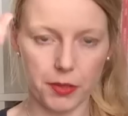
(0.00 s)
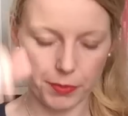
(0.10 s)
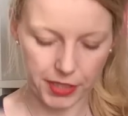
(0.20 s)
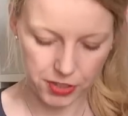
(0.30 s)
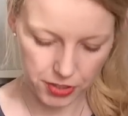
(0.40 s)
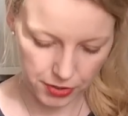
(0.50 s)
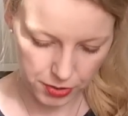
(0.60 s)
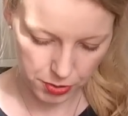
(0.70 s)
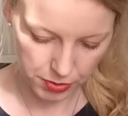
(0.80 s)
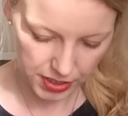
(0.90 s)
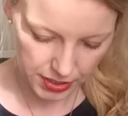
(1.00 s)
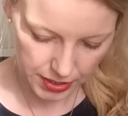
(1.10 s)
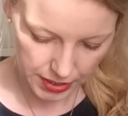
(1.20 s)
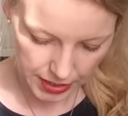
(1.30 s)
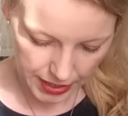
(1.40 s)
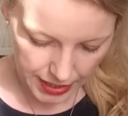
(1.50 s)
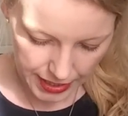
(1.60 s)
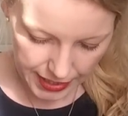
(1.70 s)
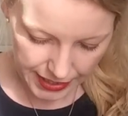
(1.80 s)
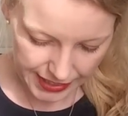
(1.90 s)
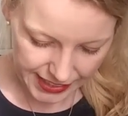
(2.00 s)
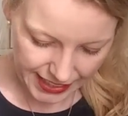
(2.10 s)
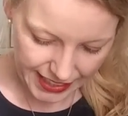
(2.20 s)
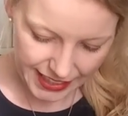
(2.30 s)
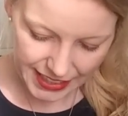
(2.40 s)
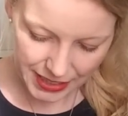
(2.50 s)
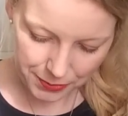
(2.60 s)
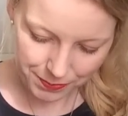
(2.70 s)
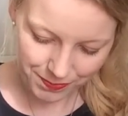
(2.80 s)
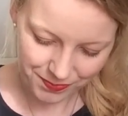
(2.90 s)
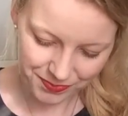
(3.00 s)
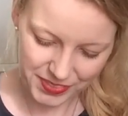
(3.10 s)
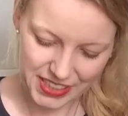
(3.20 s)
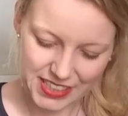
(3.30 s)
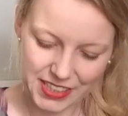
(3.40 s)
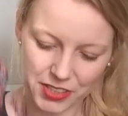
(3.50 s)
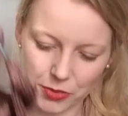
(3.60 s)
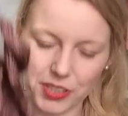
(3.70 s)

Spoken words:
the picture on the screen. It's not so